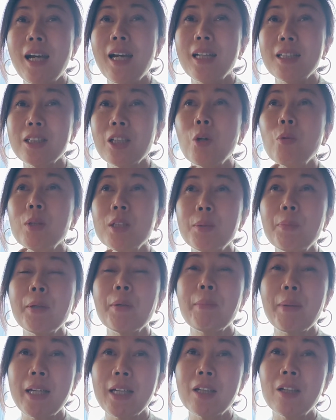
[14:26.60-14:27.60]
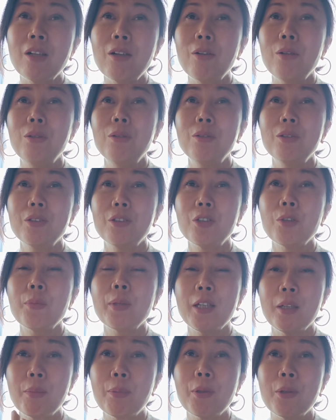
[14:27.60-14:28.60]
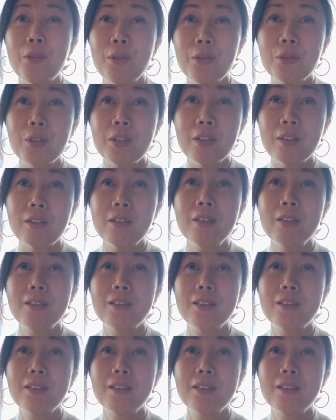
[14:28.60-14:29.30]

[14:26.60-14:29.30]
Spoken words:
that has always been my goal, to be a producer.